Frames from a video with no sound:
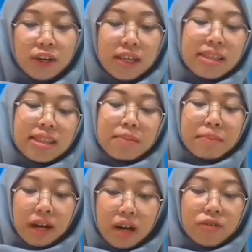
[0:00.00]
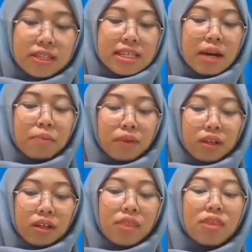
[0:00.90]
here in the above
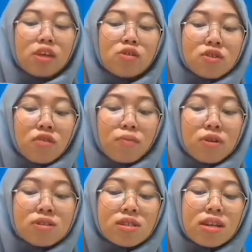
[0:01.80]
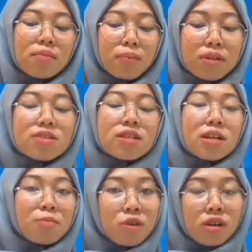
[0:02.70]
example, the use of
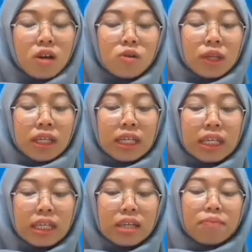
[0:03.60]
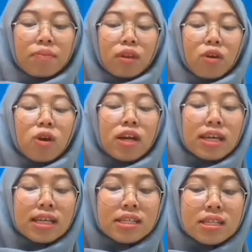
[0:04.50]
personal pronoun he
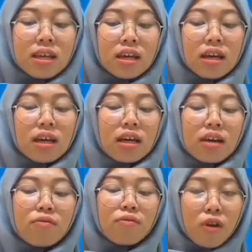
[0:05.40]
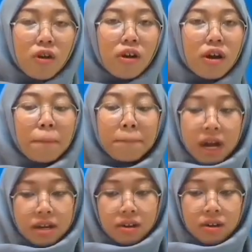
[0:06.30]
or his
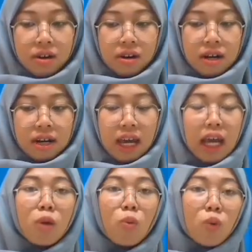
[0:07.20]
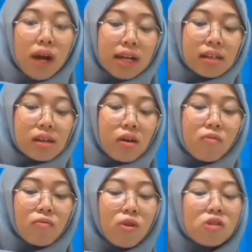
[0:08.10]
for buyer and
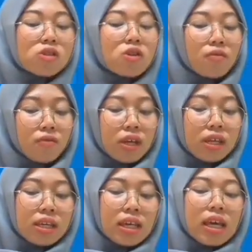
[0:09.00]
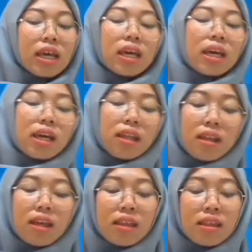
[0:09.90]
one for survey.
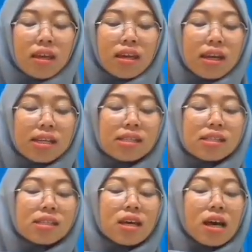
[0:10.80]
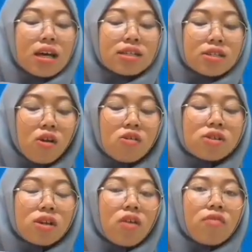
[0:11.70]
There is a
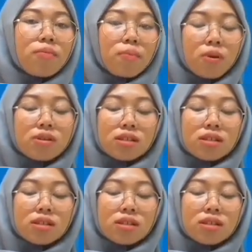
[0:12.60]
source of